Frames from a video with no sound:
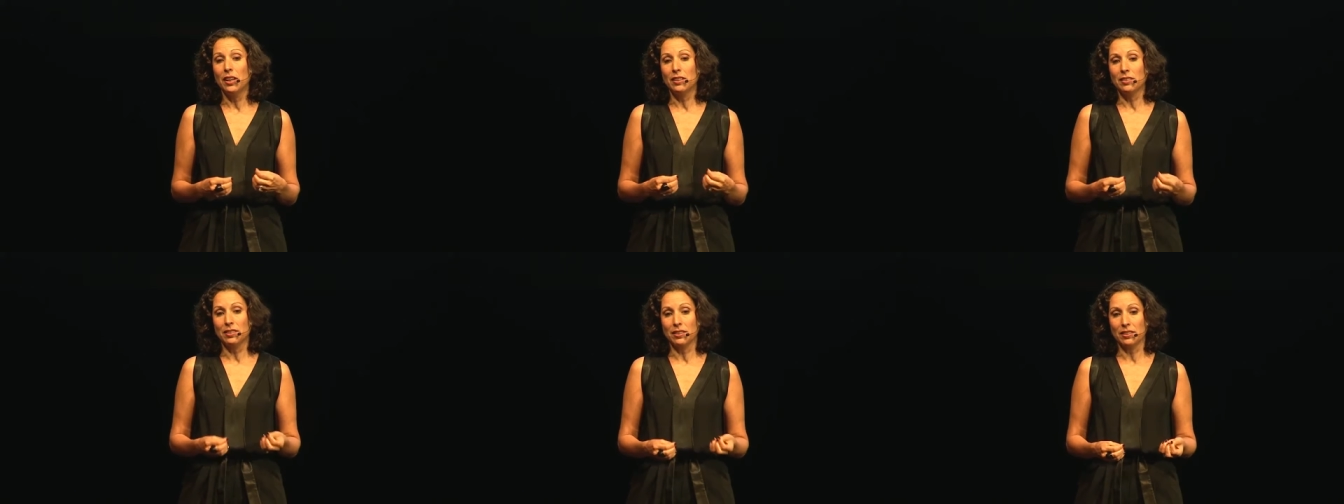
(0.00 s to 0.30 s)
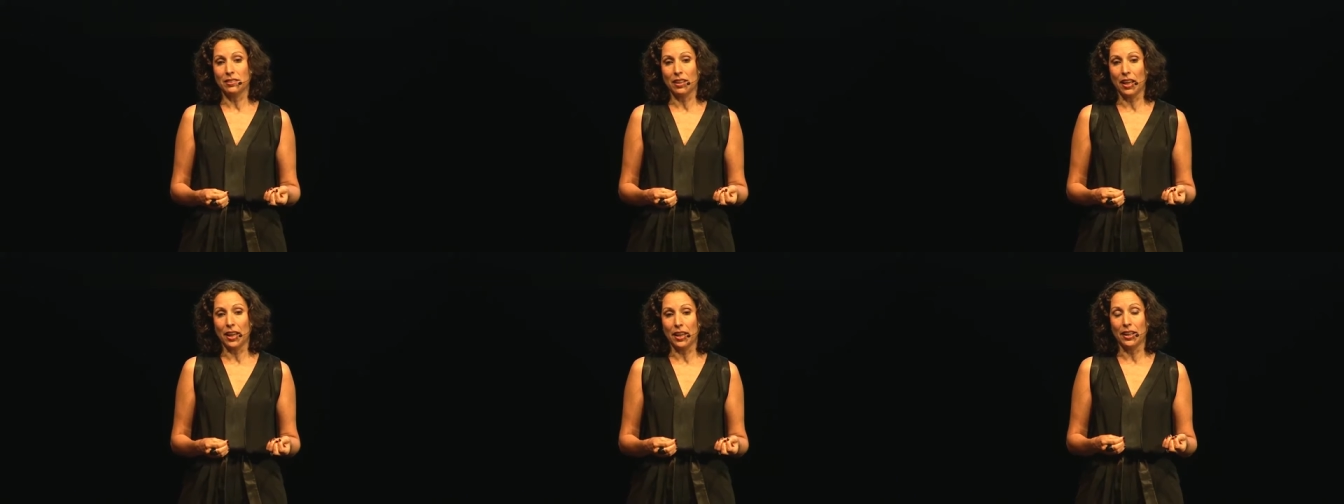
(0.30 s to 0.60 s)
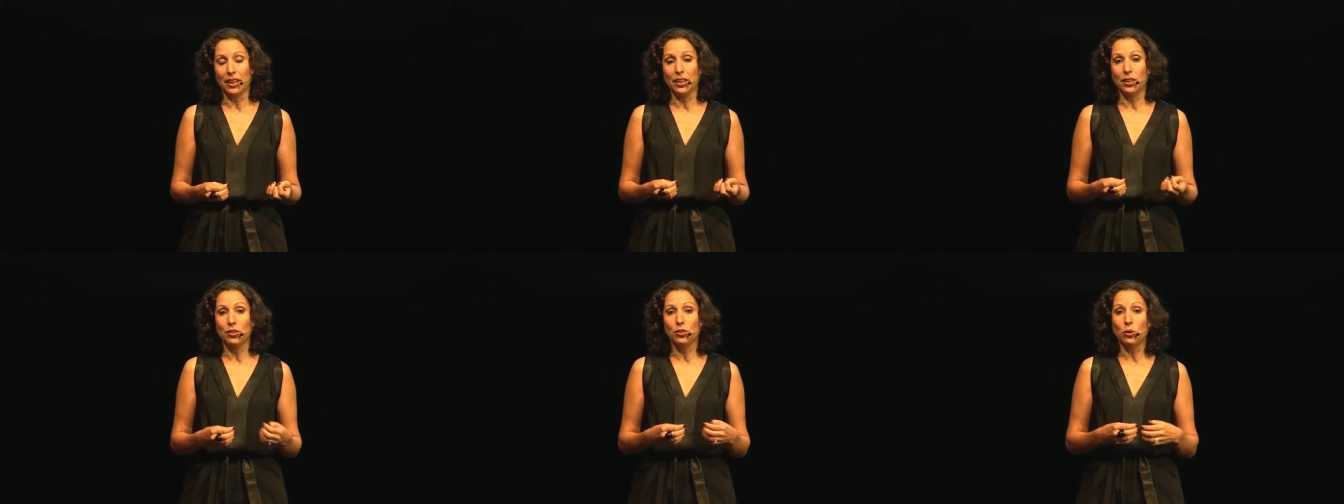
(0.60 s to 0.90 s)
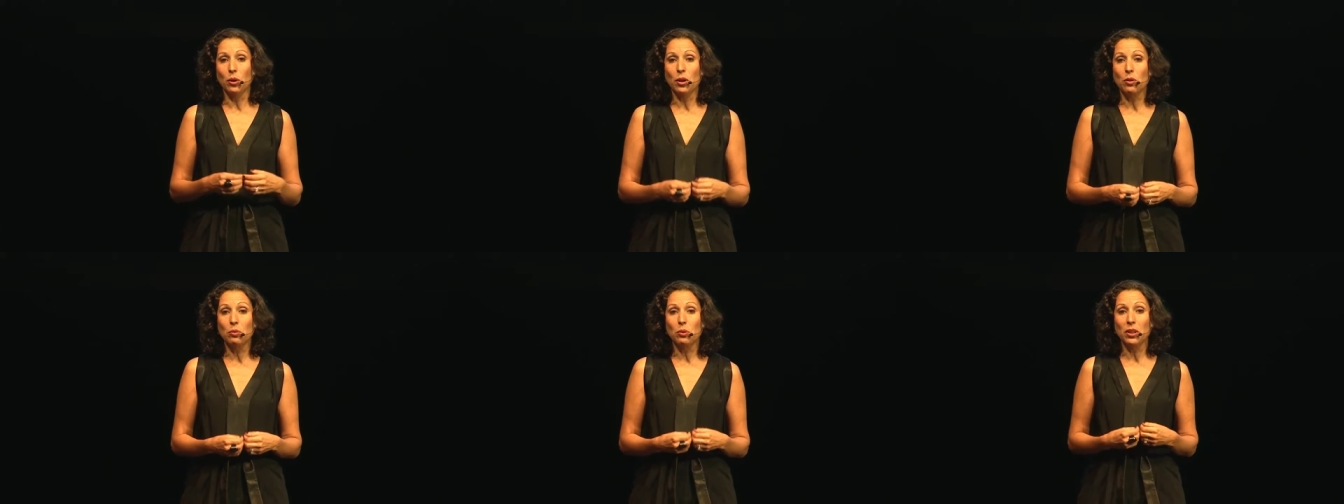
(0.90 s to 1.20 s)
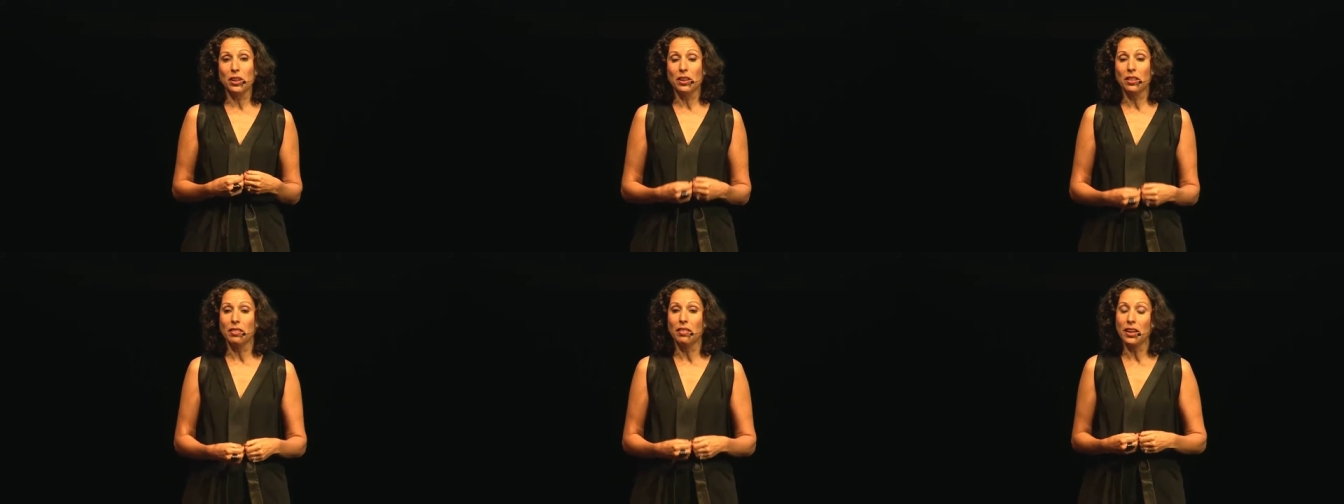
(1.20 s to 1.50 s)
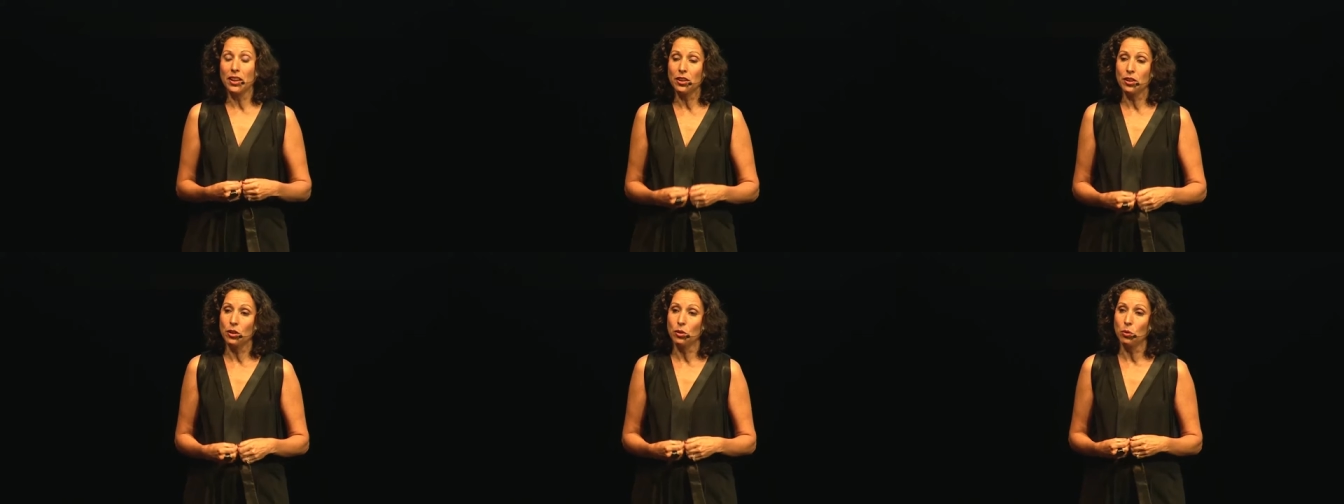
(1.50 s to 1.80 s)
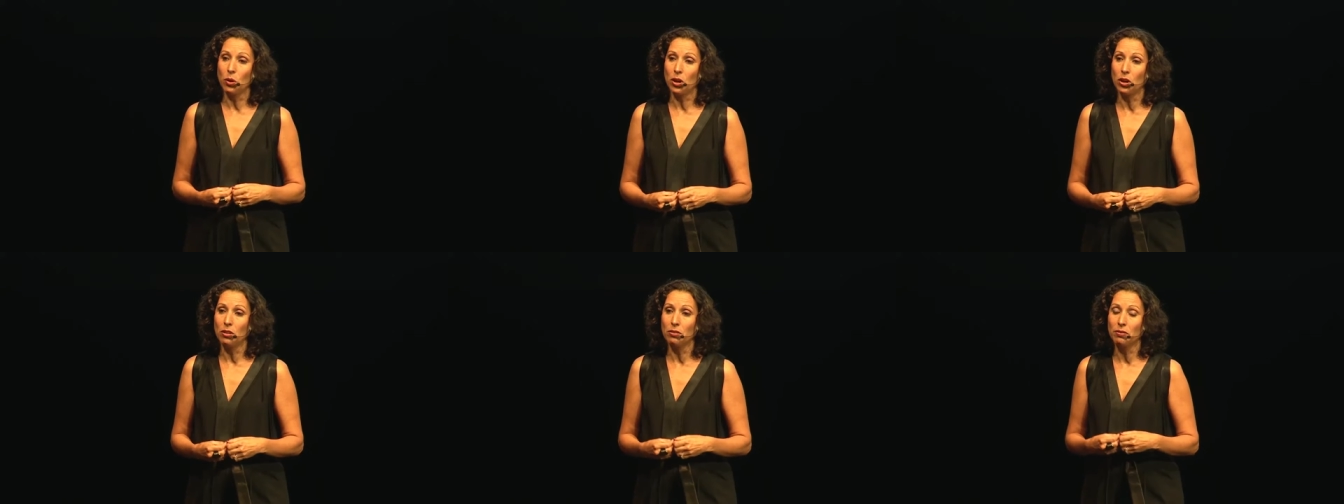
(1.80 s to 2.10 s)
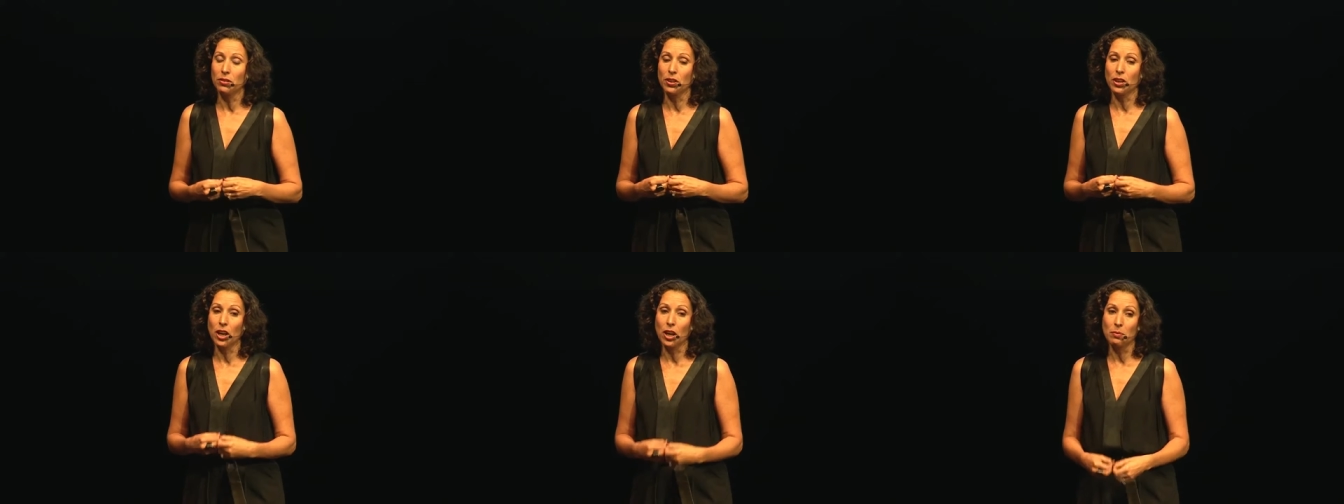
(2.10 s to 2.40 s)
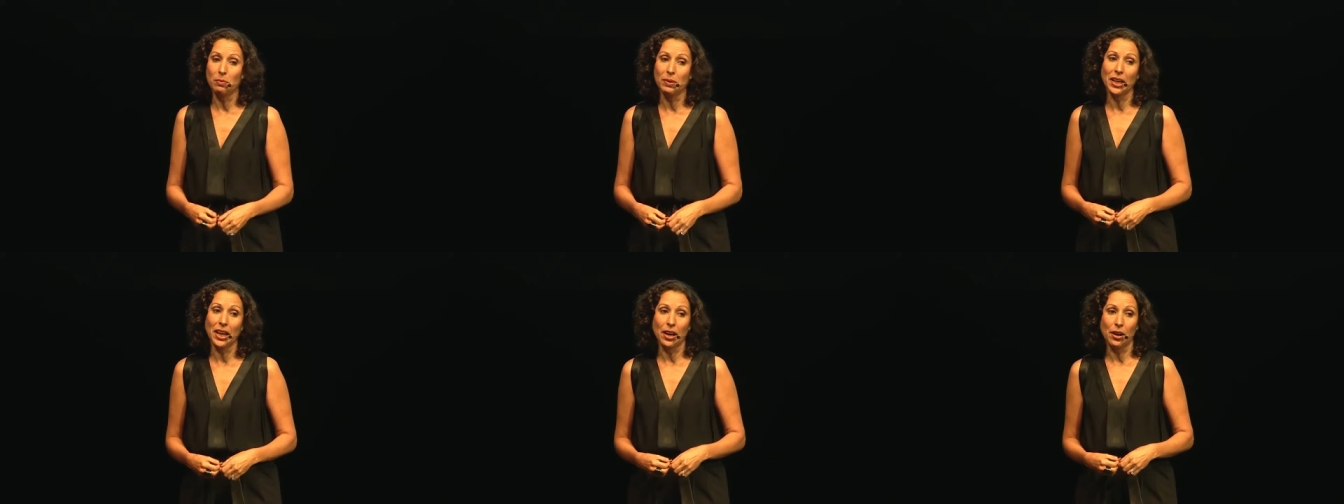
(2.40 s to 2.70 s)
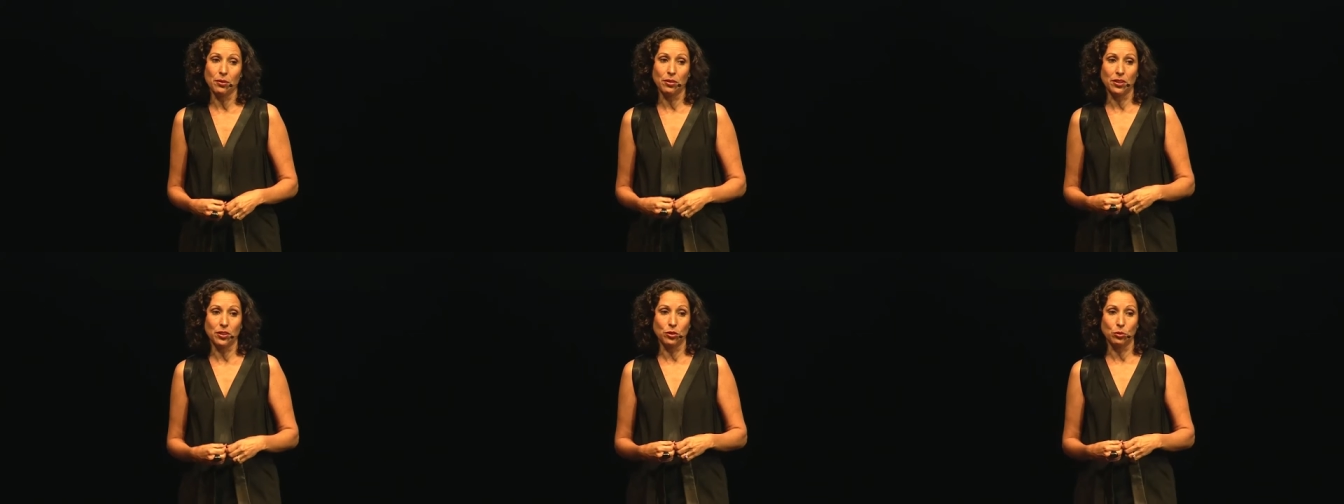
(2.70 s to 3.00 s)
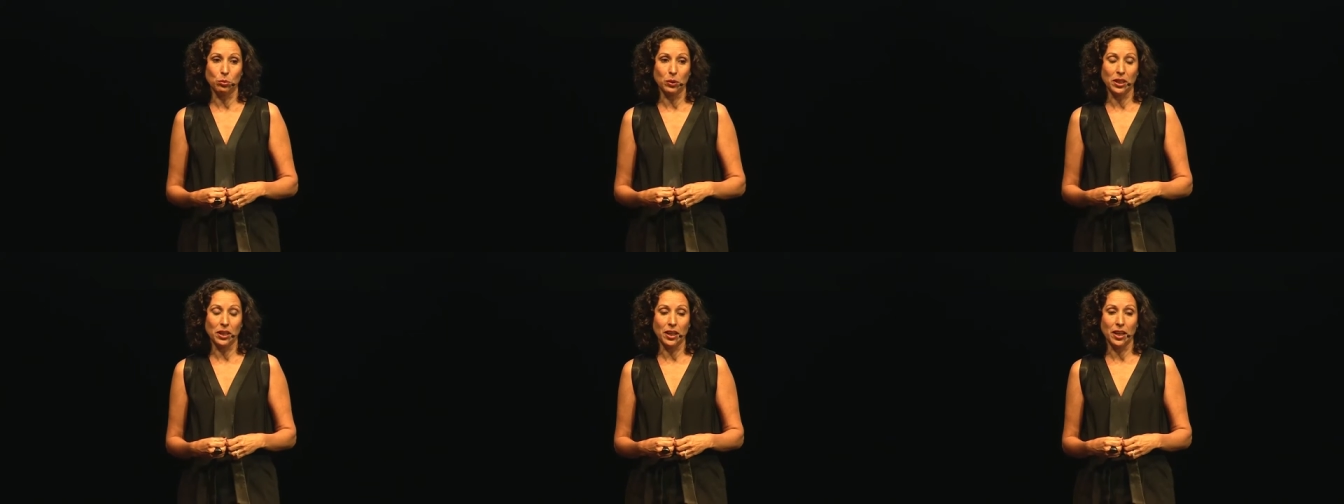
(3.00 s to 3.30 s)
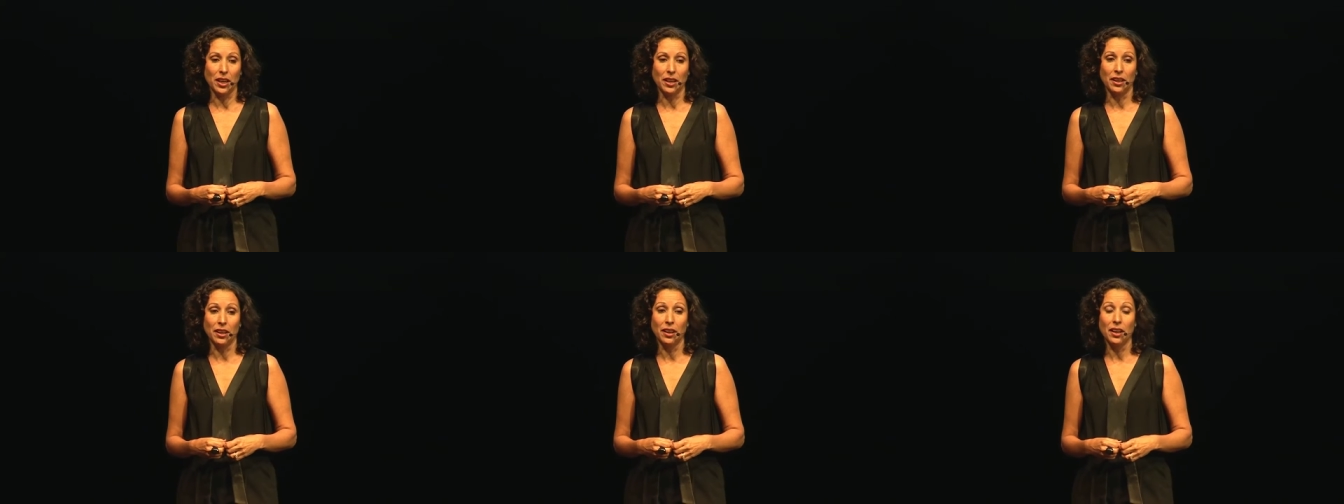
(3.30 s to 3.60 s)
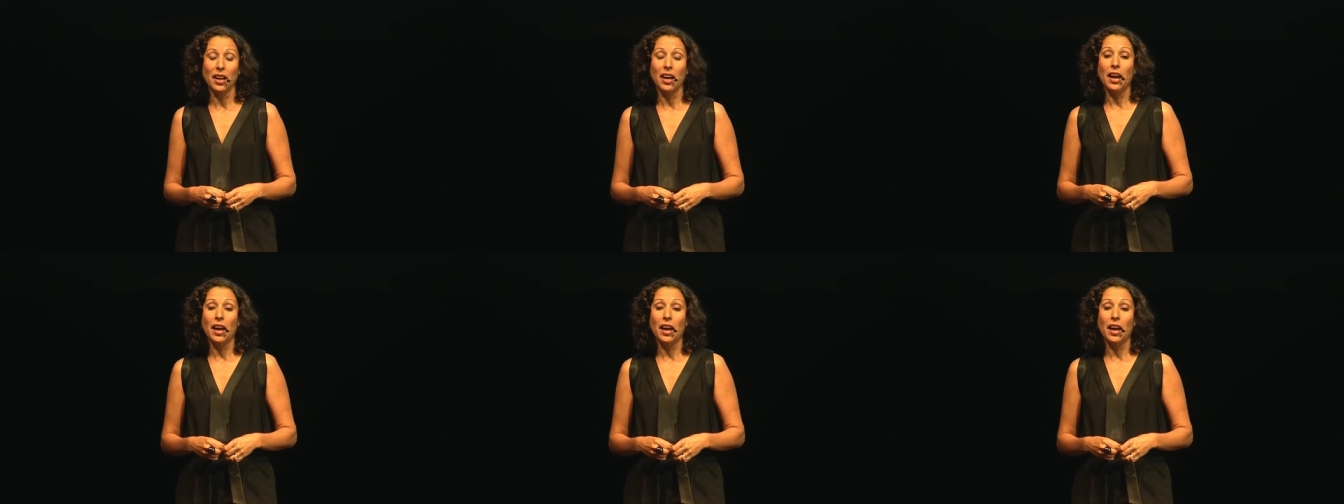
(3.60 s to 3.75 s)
society. So I really thank you all for coming out this weekend,